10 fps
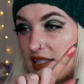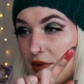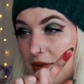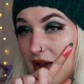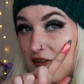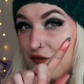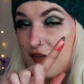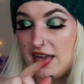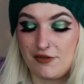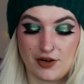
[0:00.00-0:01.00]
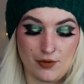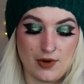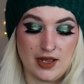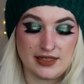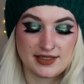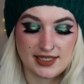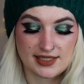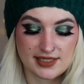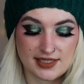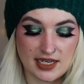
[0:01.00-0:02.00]
is one of my favorite ones.
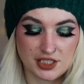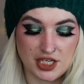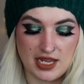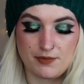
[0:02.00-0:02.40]
It's such a